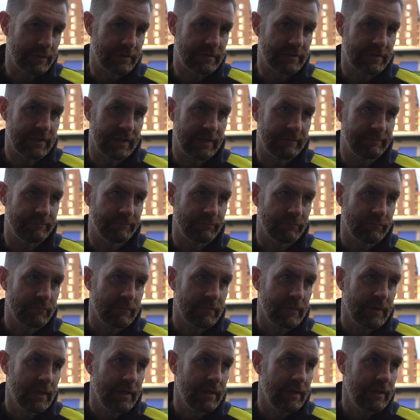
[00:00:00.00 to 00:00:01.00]
But um,
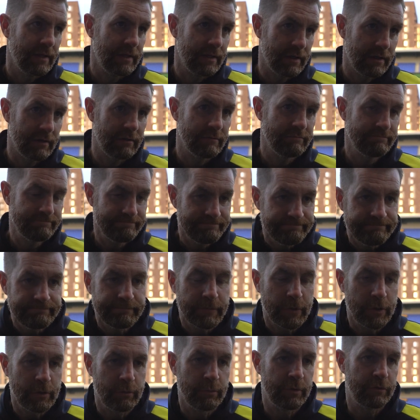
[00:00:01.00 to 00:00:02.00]
you know,
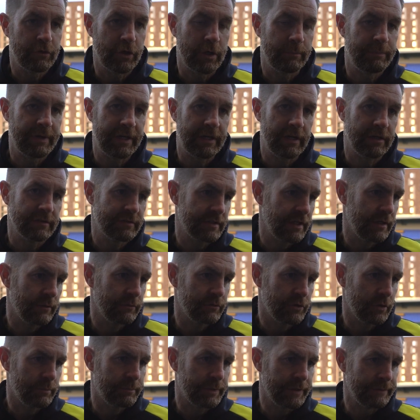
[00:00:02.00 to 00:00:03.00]
we've got to pick
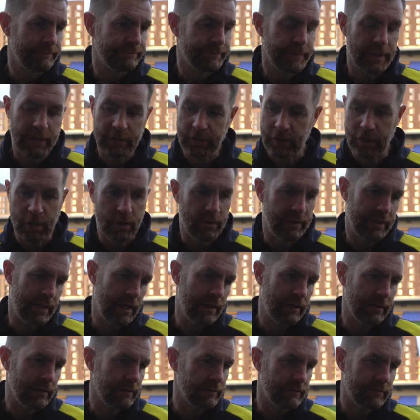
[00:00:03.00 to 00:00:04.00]
ourselves up and, and go again.